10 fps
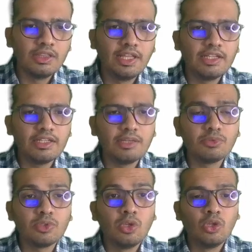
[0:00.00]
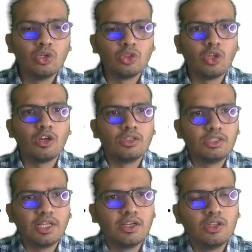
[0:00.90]
Then comes non
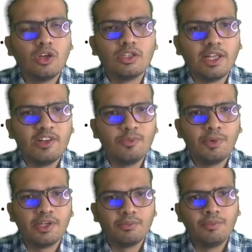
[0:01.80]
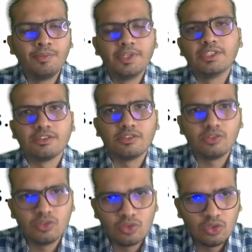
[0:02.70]
tariff measures.
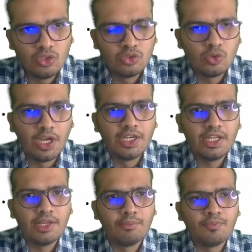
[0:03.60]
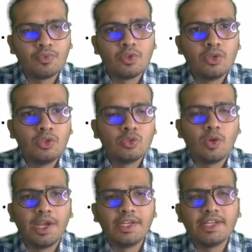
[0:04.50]
So NTM. So
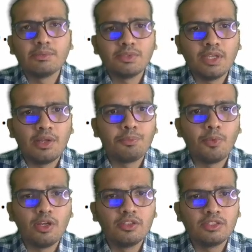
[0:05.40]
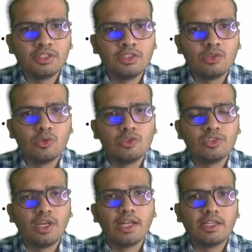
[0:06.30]
NTMs are policy
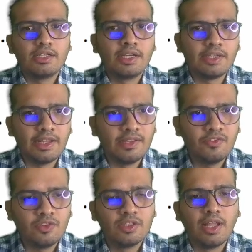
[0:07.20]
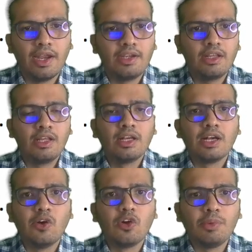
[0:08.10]
tools other than tariff that
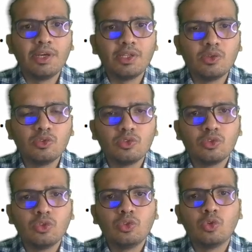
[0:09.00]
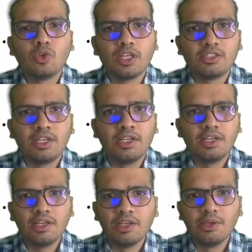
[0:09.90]
government use to restrict
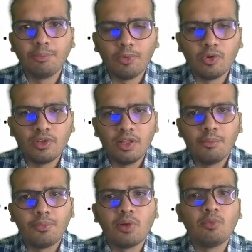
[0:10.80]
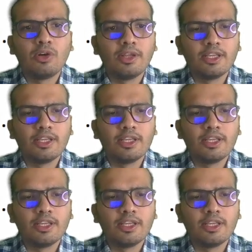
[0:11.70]
import, promote